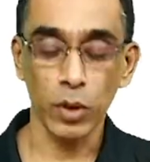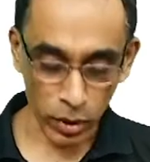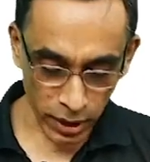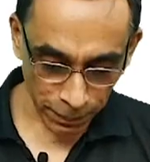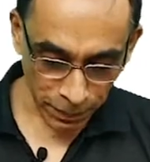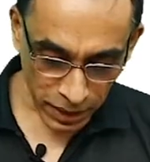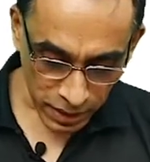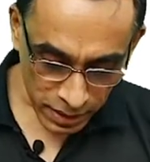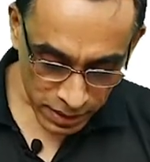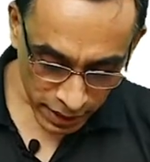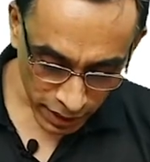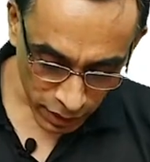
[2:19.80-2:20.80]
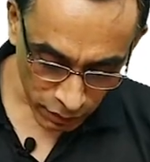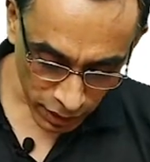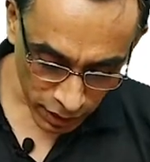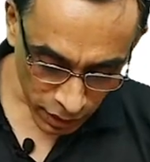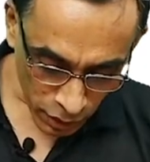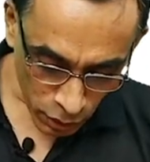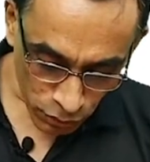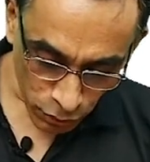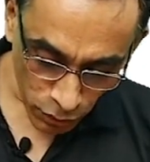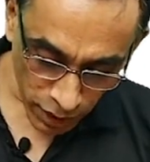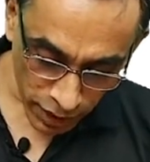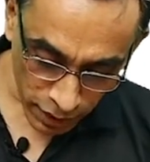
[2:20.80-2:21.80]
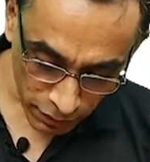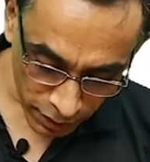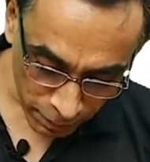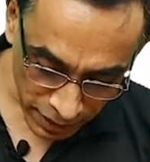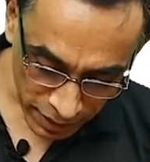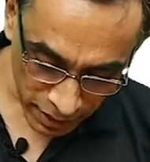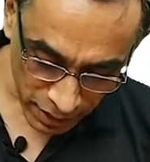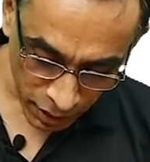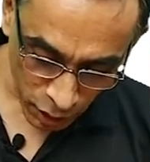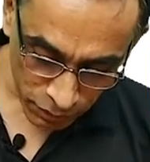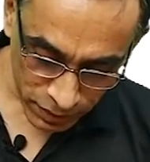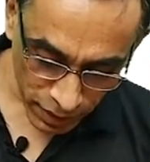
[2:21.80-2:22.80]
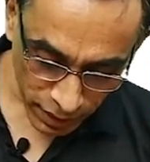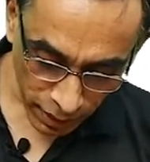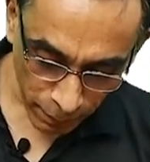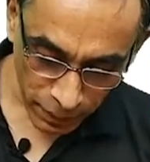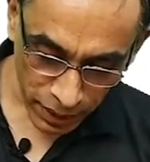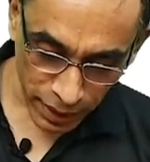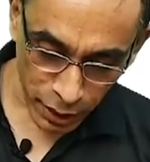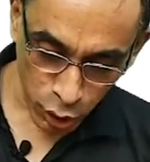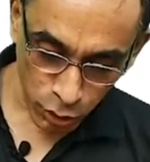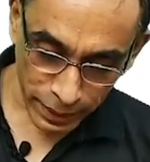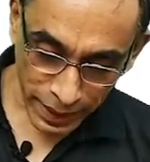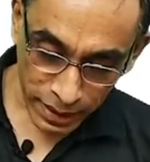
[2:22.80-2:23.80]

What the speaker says: Okay. Second one, for a given material of the capillary tube,